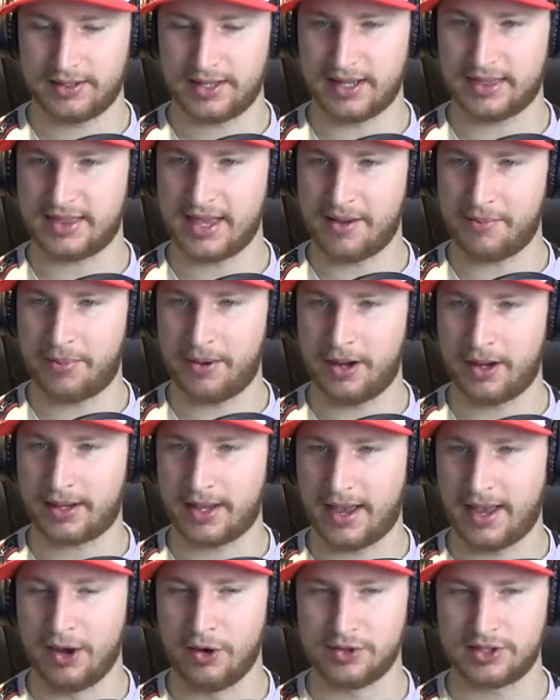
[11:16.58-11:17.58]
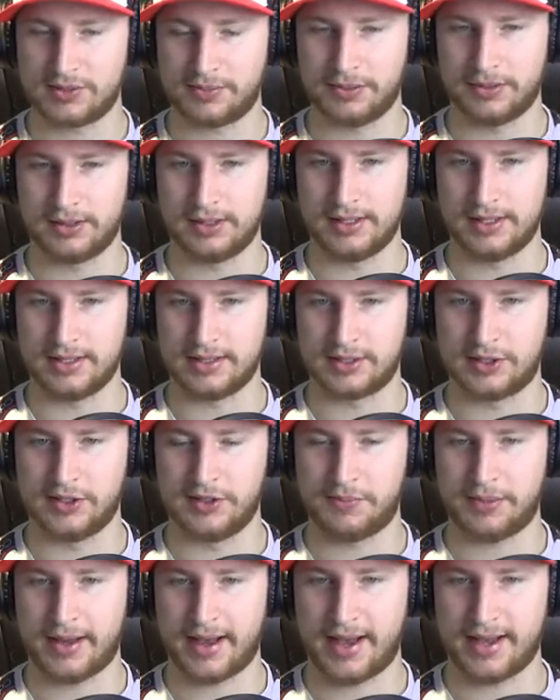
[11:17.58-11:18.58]
Get that puck out, please.
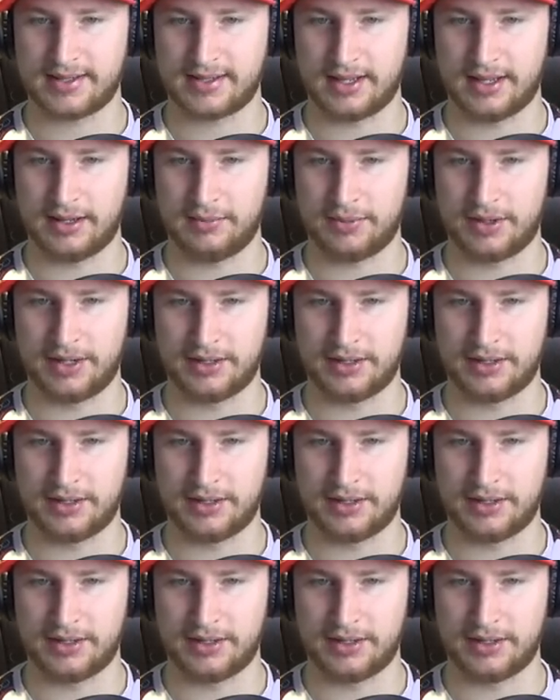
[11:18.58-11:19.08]
Good passing,